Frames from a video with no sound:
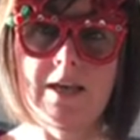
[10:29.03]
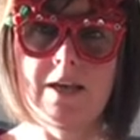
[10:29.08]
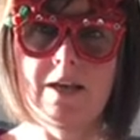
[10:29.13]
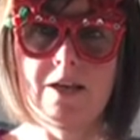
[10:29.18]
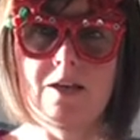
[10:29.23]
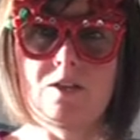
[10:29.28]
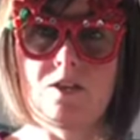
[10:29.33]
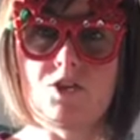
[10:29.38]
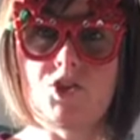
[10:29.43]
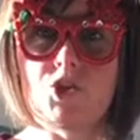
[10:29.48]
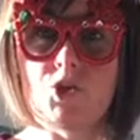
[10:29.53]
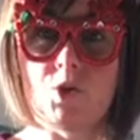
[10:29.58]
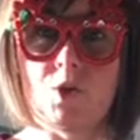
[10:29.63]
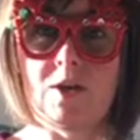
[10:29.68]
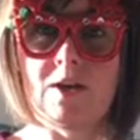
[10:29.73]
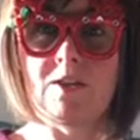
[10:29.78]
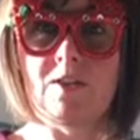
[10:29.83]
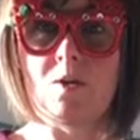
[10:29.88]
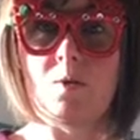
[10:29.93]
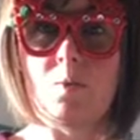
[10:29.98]
the joy
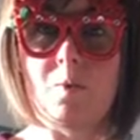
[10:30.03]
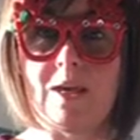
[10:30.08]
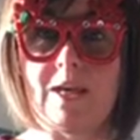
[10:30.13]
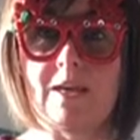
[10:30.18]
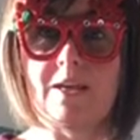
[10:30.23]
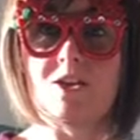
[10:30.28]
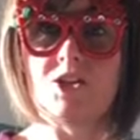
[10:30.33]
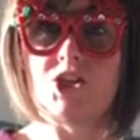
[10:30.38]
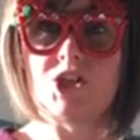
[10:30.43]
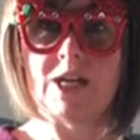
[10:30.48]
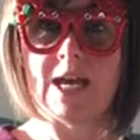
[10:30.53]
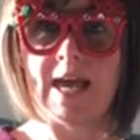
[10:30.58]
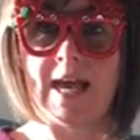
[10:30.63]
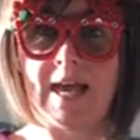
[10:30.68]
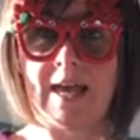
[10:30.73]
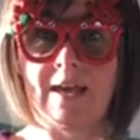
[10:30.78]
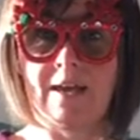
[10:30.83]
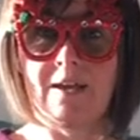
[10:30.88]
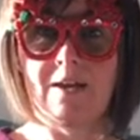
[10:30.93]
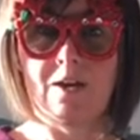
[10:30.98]
that we can
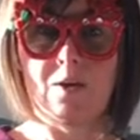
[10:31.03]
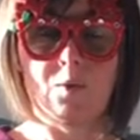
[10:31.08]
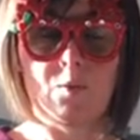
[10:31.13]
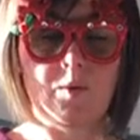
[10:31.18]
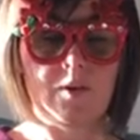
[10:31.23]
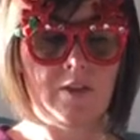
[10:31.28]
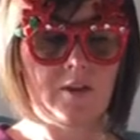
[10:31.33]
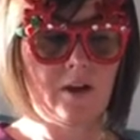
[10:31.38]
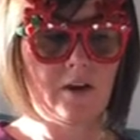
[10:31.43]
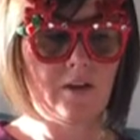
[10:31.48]
share with other